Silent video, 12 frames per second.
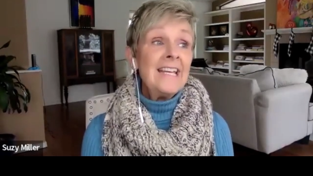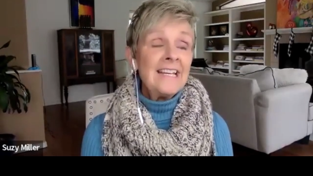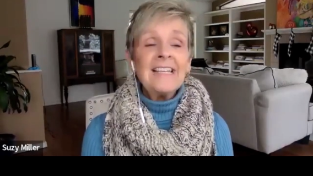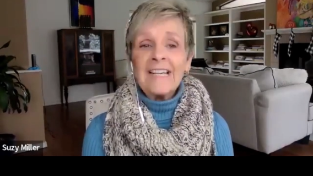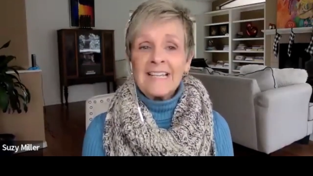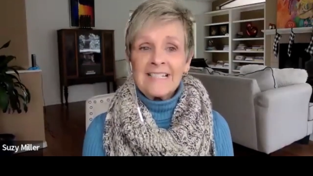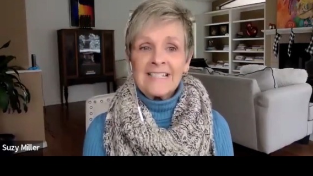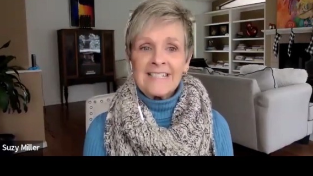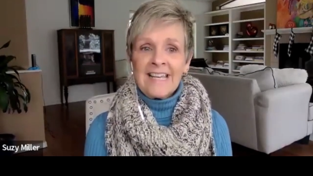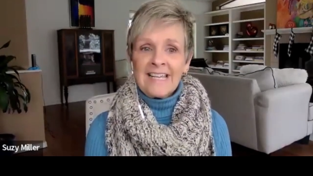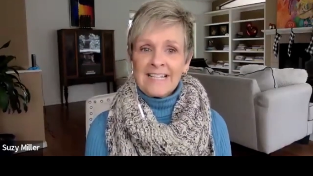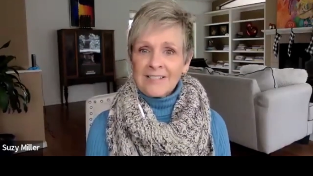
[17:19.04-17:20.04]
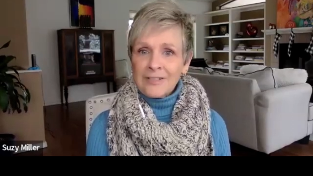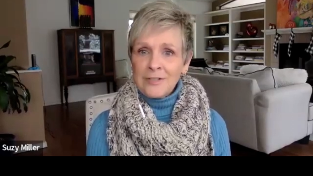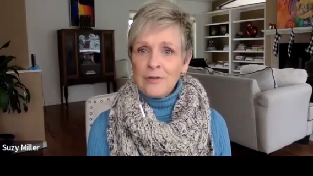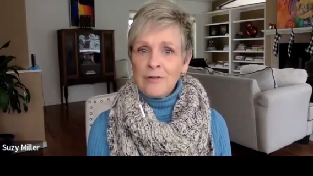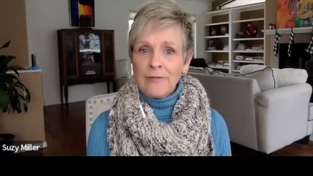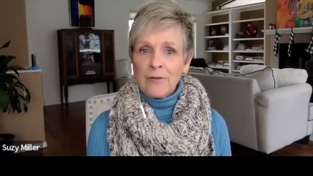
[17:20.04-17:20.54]
like I say, it's
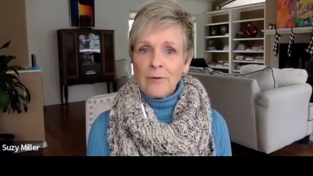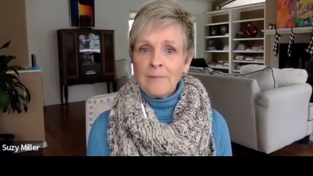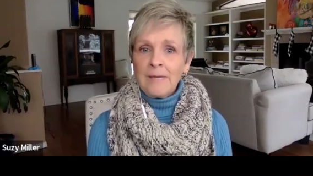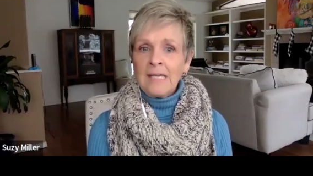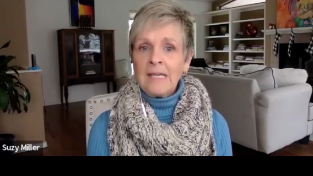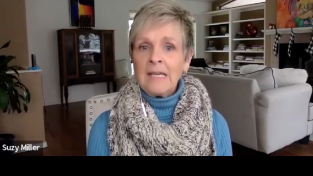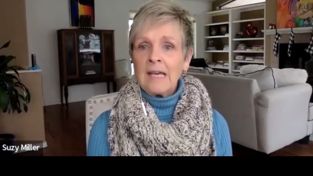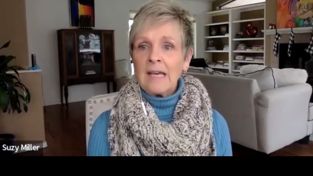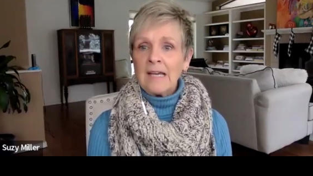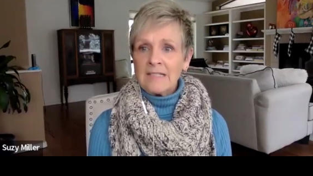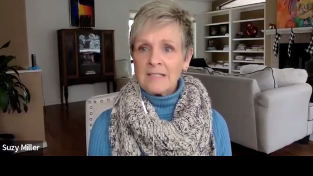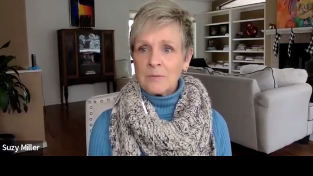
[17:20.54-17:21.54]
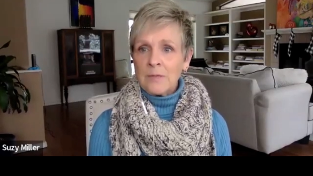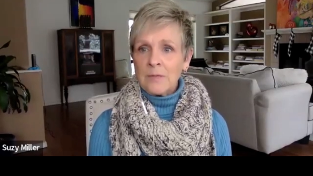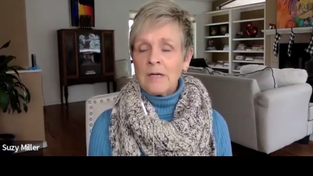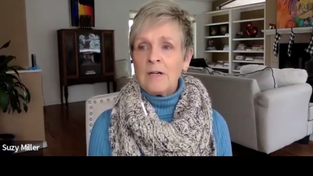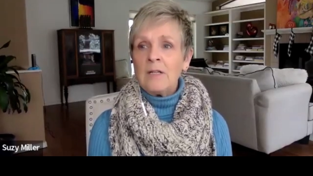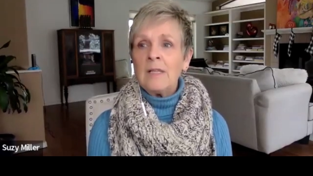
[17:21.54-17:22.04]
new for me as
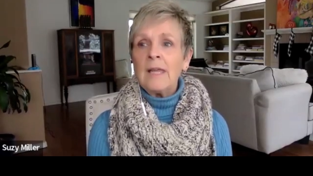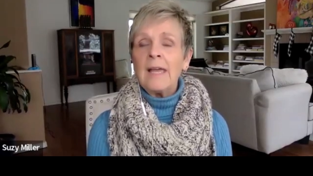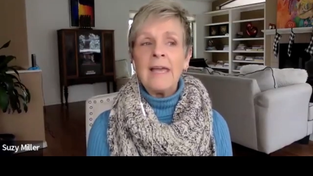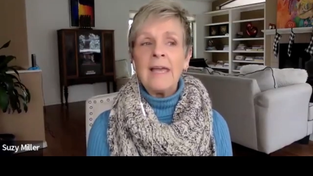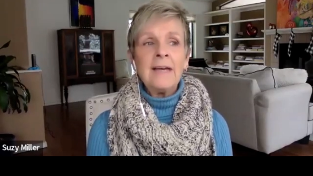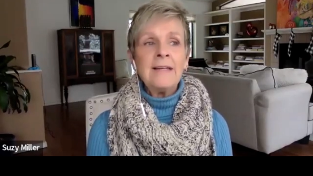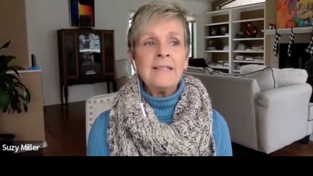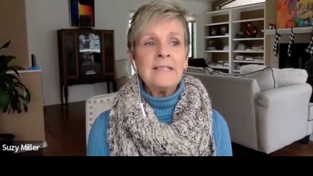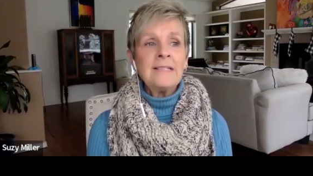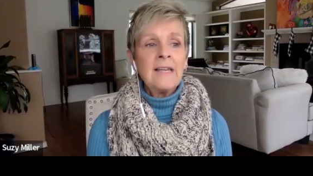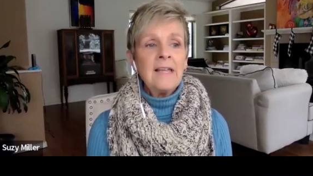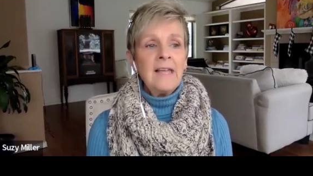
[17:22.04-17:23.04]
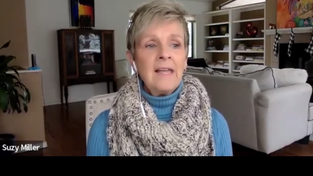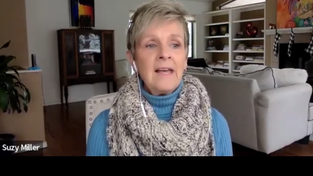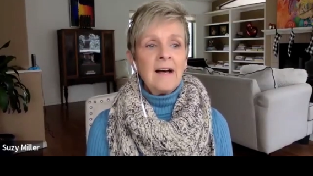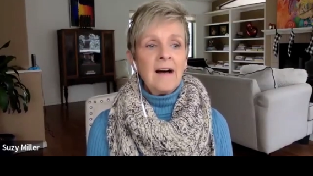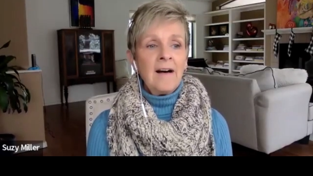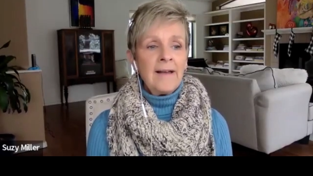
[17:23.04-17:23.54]
well. And
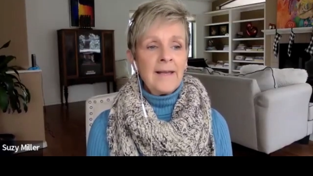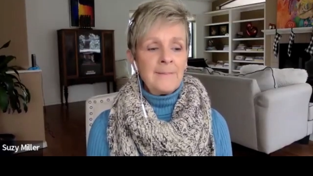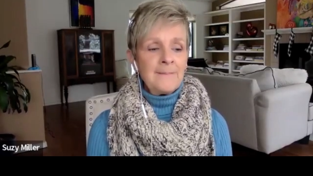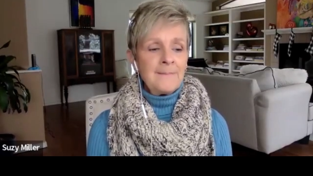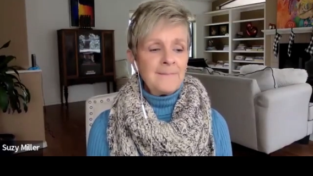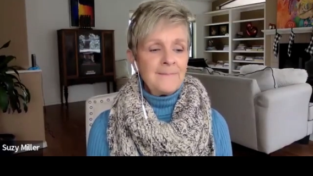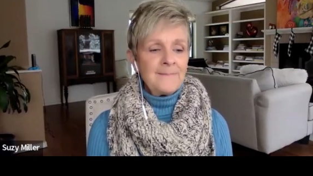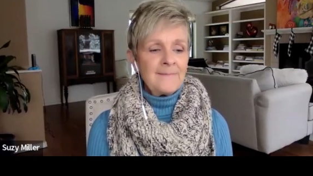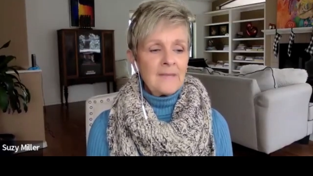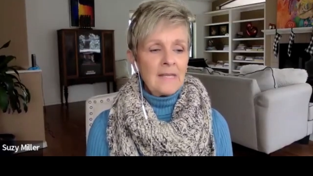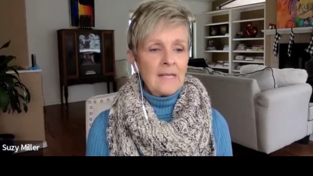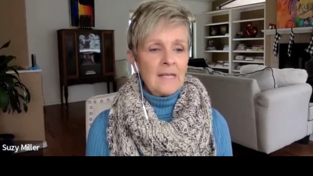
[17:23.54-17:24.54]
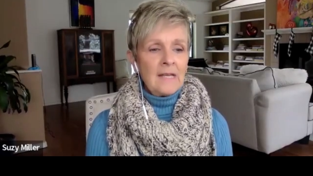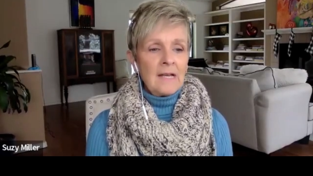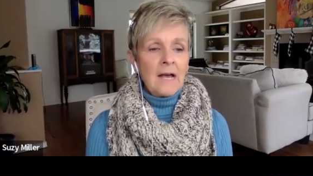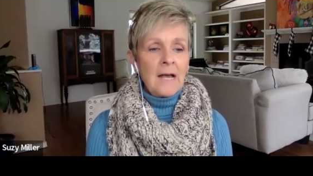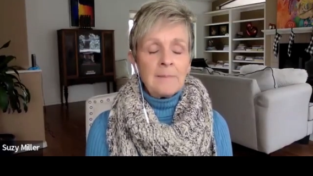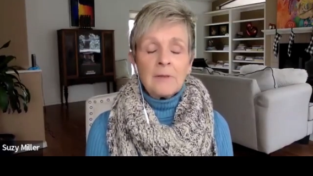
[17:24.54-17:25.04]
I'm
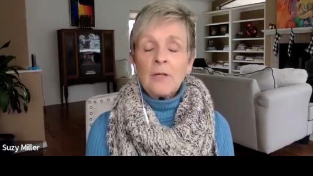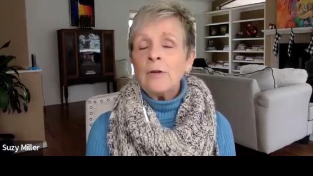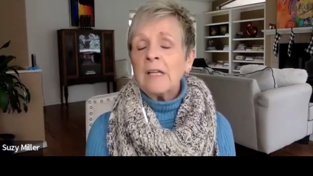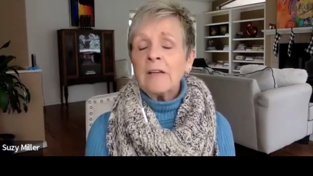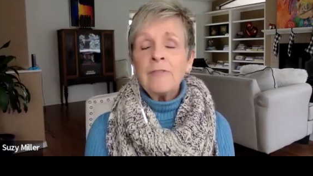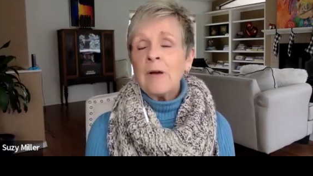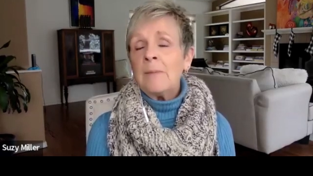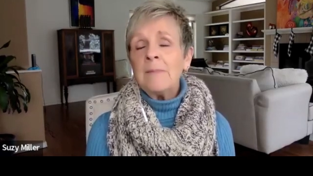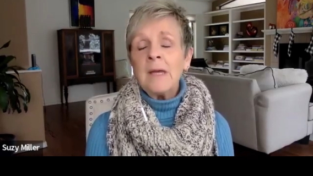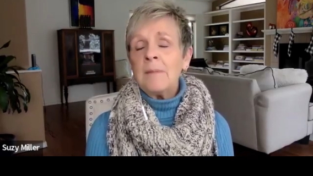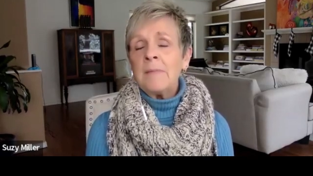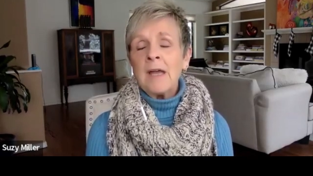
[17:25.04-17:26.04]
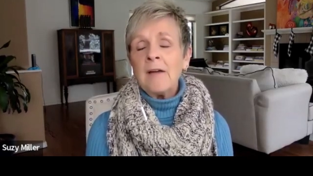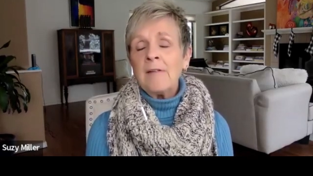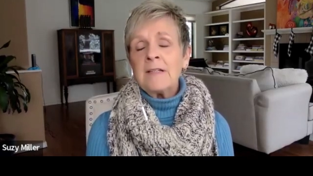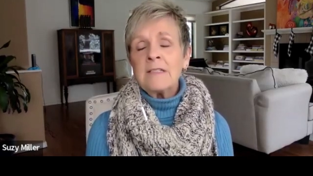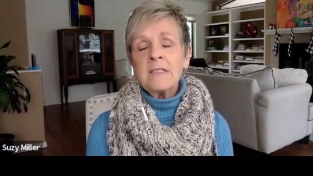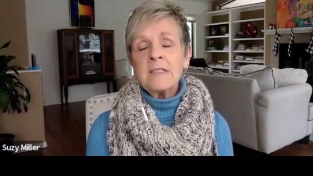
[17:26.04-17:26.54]
learning from them
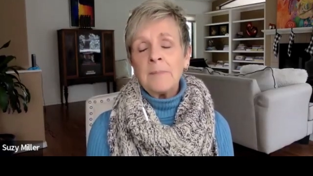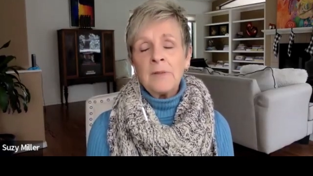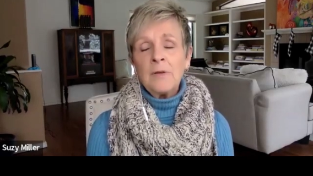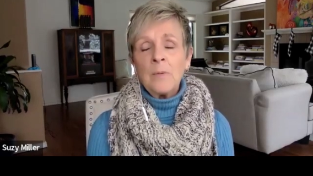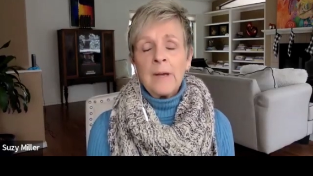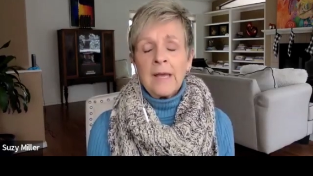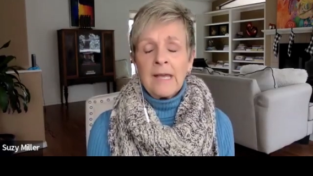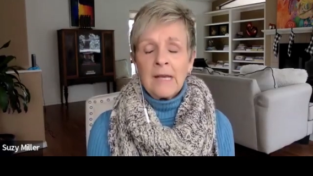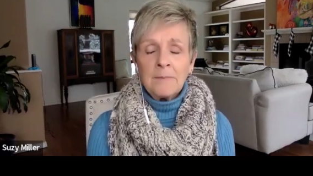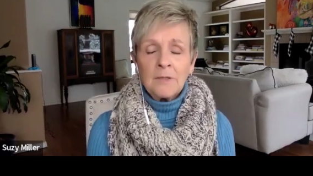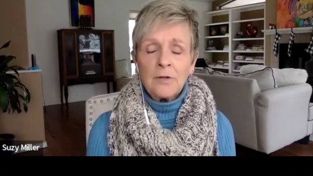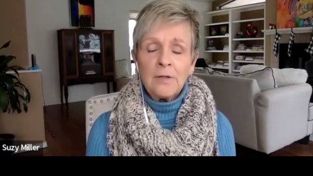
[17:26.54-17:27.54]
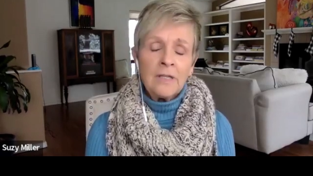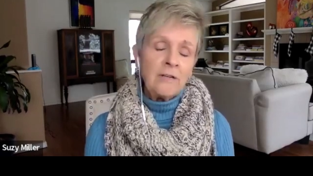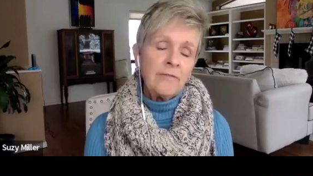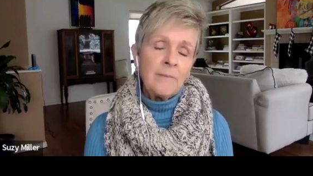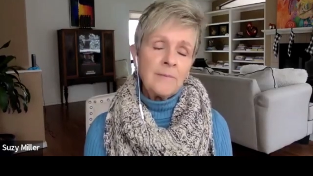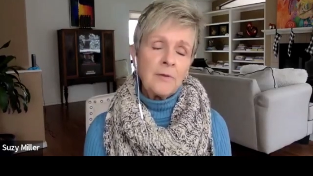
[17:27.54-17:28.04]
every step of the way. I'm
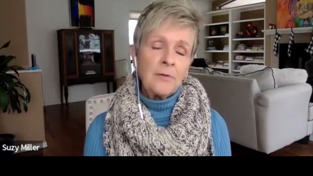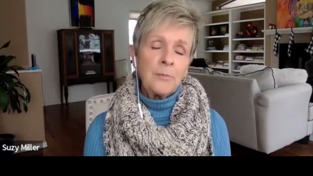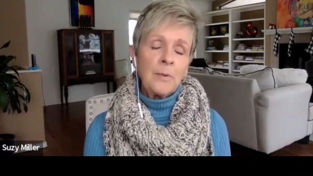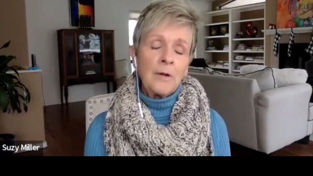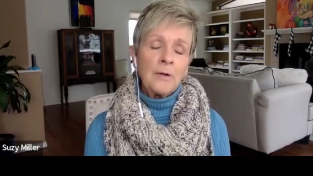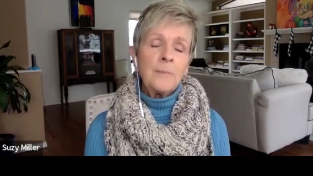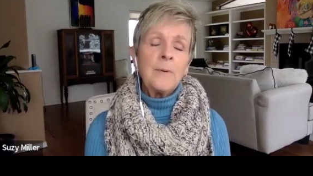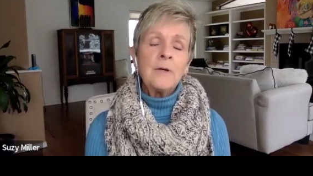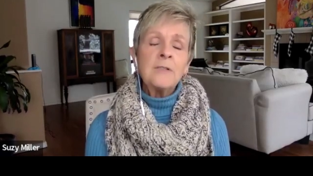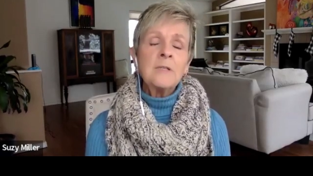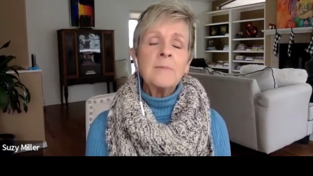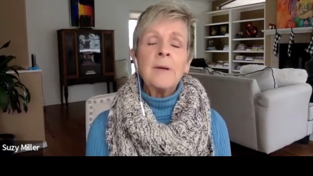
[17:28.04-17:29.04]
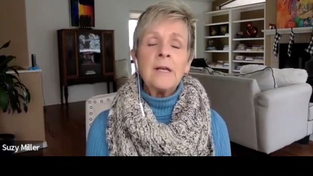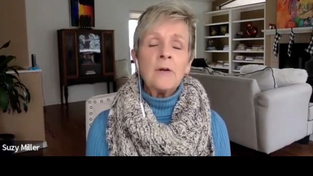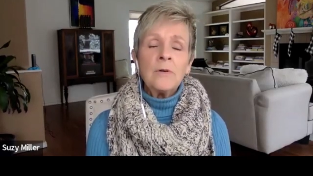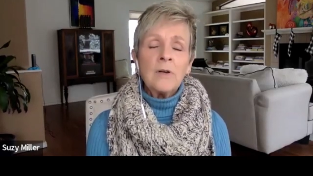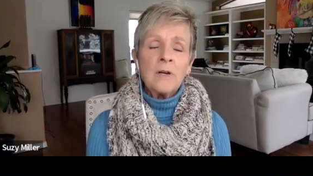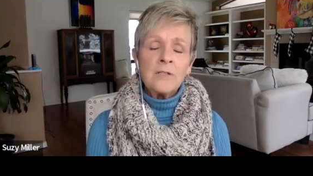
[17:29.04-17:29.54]
learning from those broader parts of my
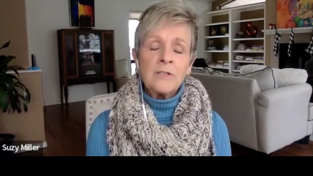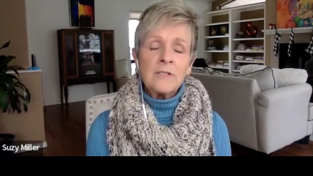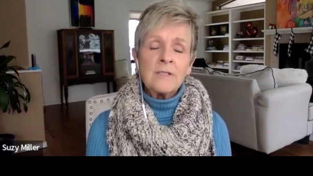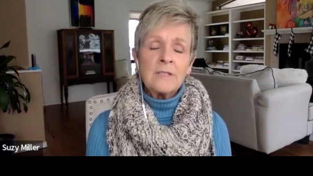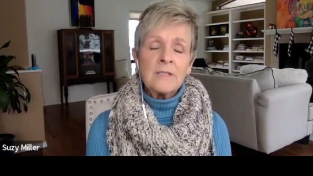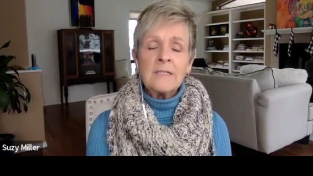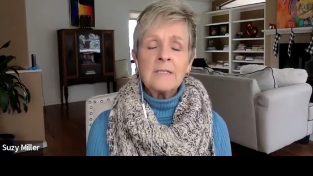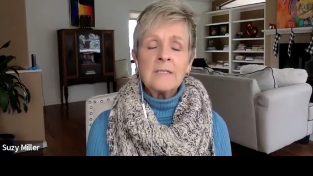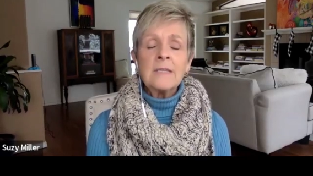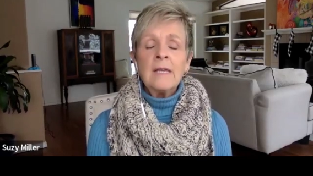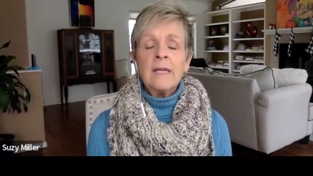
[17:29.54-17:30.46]
own consciousness